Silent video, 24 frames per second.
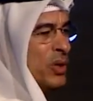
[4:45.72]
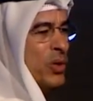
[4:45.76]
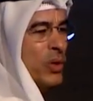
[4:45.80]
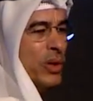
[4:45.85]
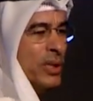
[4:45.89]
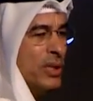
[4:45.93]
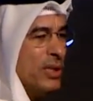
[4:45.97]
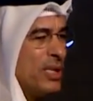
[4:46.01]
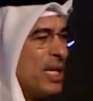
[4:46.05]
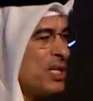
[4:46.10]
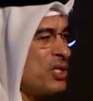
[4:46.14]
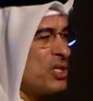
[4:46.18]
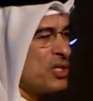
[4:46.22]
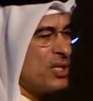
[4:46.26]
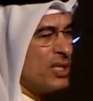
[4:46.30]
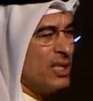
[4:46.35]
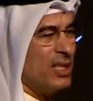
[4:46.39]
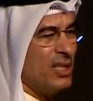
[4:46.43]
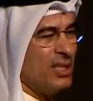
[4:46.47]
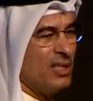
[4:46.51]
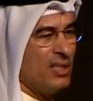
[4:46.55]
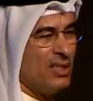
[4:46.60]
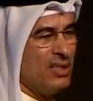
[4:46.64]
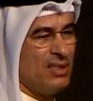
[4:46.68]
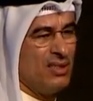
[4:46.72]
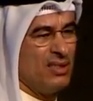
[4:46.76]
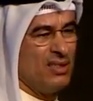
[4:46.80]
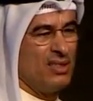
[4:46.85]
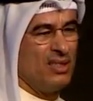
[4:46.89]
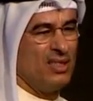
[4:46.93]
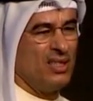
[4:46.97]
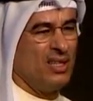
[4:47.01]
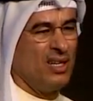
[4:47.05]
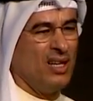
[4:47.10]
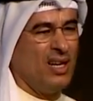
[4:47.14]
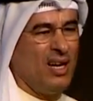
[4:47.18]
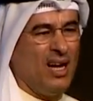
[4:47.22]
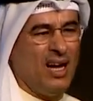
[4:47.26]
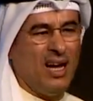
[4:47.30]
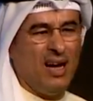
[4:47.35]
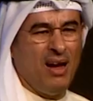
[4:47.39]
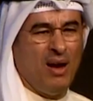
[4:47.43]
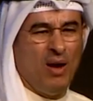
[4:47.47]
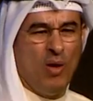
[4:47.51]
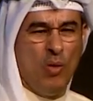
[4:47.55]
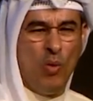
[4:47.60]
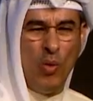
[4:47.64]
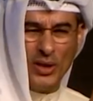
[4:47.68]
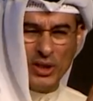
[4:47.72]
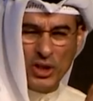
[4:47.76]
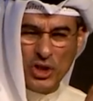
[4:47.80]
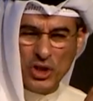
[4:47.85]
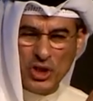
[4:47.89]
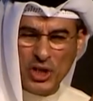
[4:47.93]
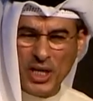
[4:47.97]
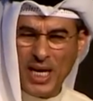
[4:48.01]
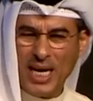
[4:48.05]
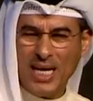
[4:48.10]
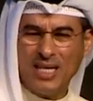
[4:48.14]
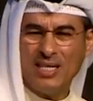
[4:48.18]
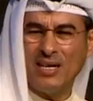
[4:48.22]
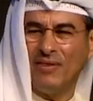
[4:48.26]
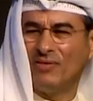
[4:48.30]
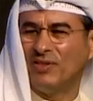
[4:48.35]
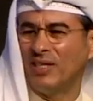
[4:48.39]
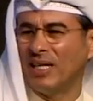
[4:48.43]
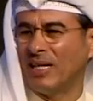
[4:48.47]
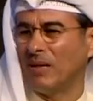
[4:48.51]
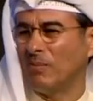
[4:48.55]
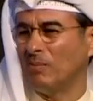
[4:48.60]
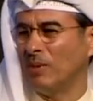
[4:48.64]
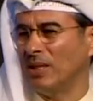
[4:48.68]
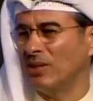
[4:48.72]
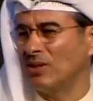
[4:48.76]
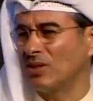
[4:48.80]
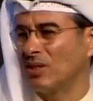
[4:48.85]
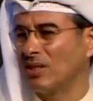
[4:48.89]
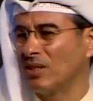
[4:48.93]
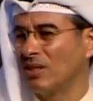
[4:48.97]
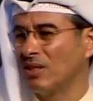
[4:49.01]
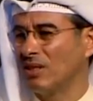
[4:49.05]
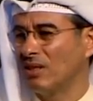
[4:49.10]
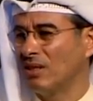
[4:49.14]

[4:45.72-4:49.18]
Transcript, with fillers: your industry. What change have taken place?